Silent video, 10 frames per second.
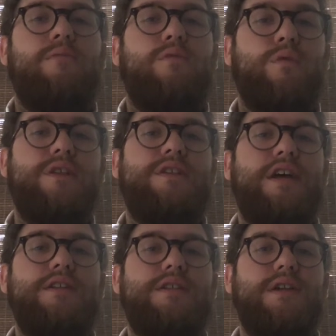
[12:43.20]
With
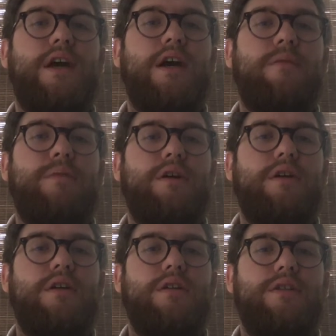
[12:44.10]
desktop,
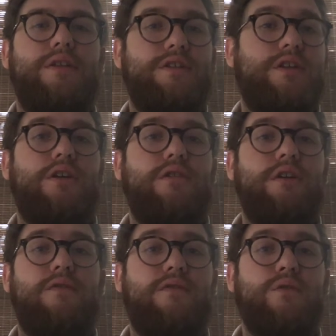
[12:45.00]
the
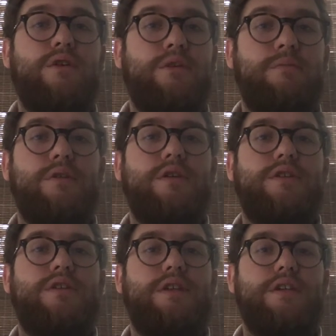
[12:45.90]
security for your
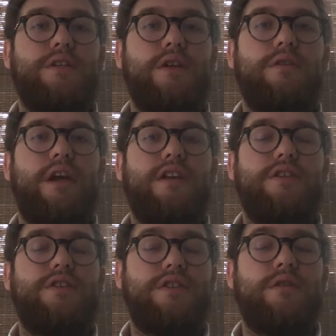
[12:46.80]
books is
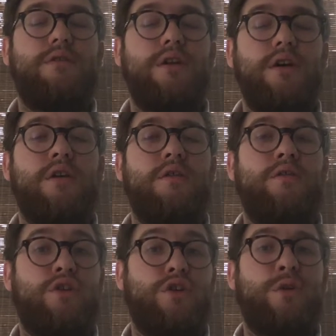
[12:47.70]
located solely on
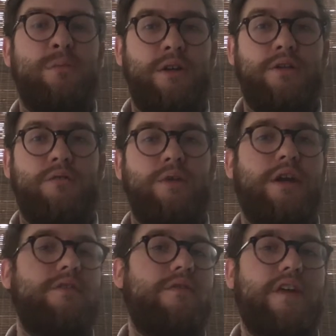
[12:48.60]
your computer.
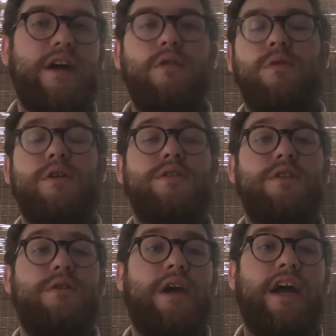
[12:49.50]
Whatever firewalls
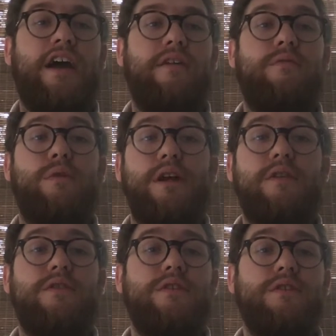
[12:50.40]
you have,
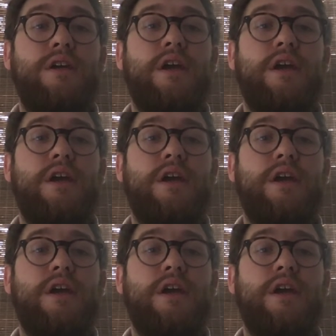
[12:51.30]
whatever